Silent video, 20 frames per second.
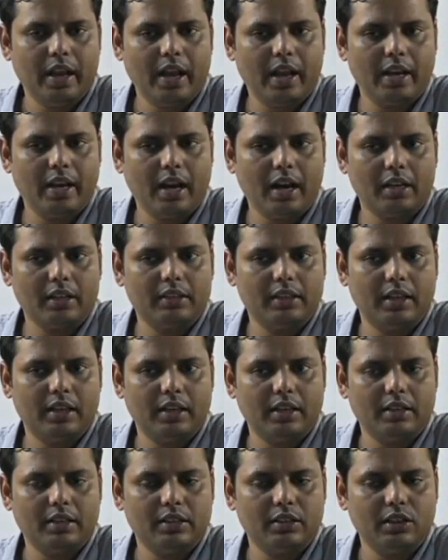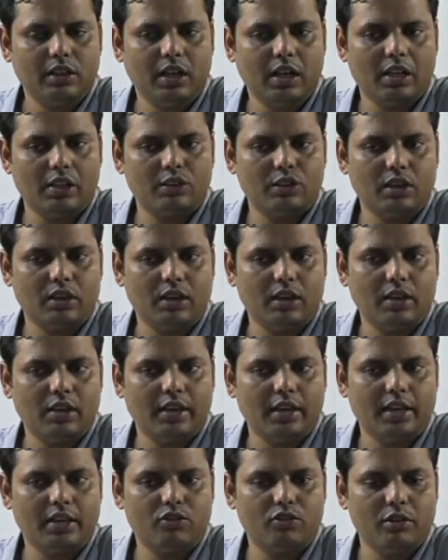and other cultural
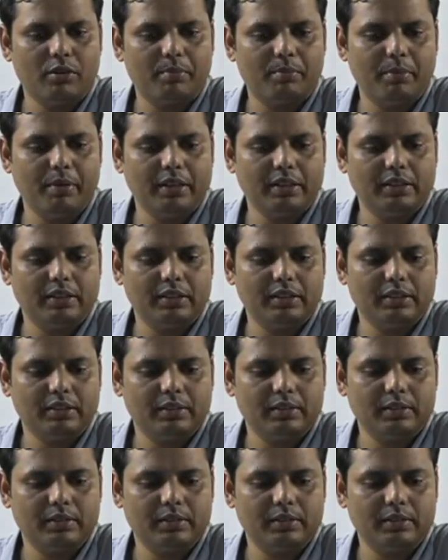equipments